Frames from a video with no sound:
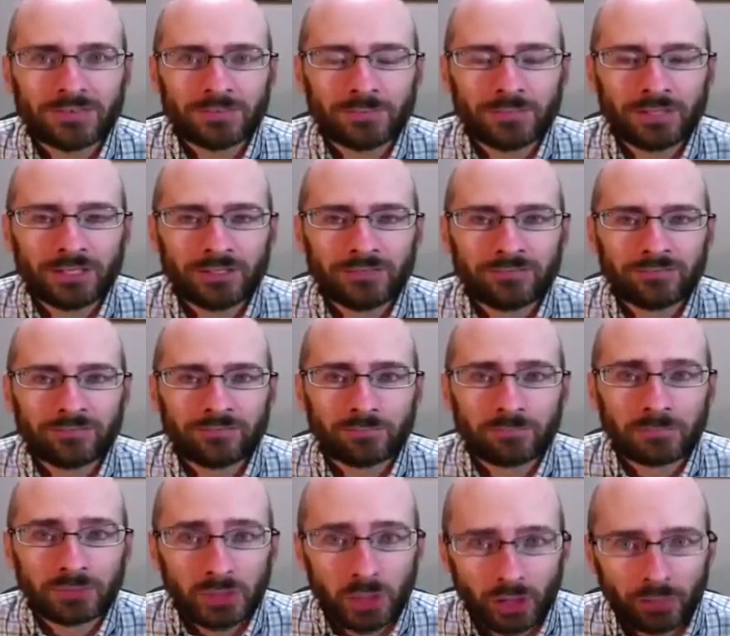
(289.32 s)
system of
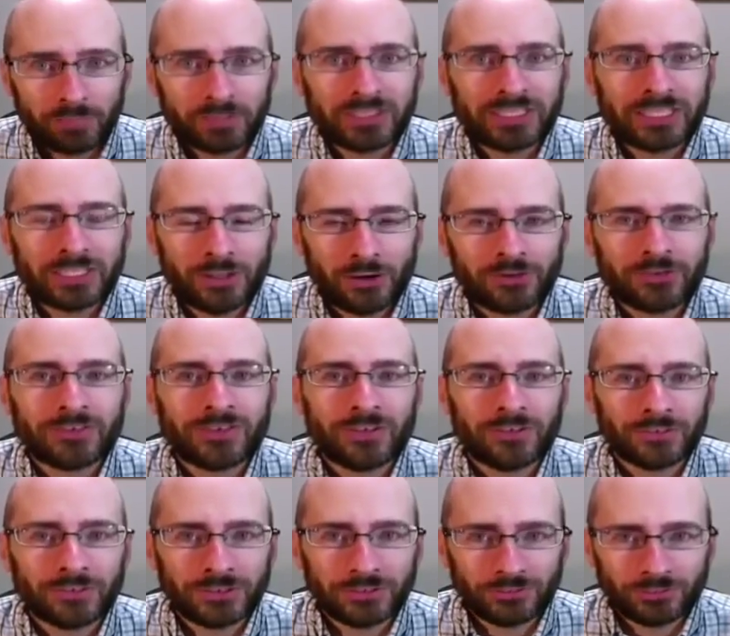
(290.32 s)
monopoly
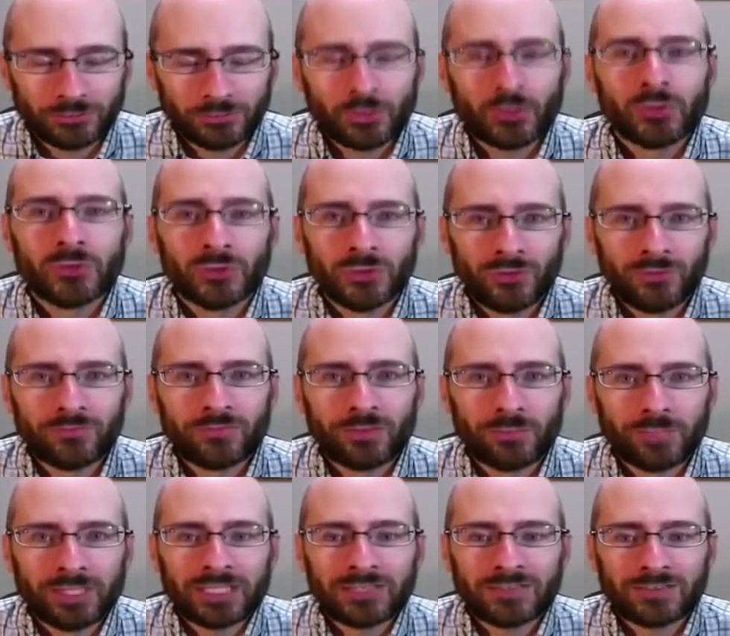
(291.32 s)
cartel control over
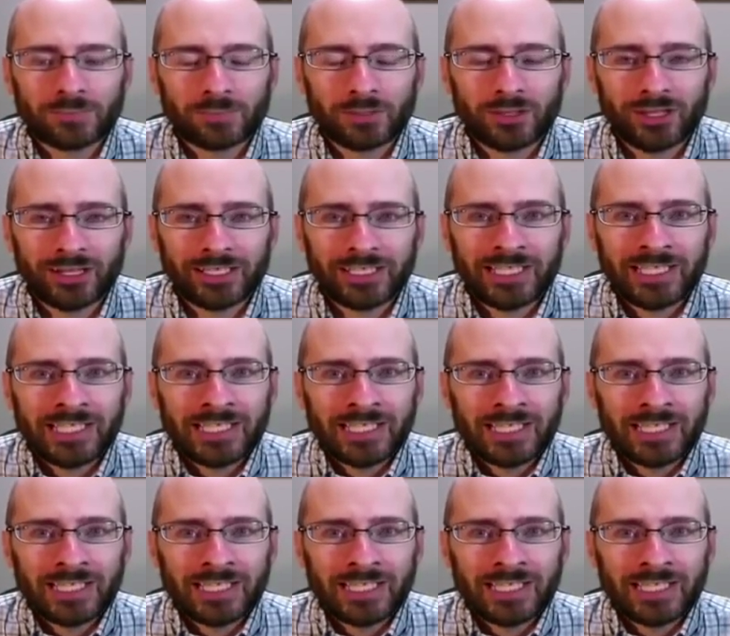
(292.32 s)
the money supply.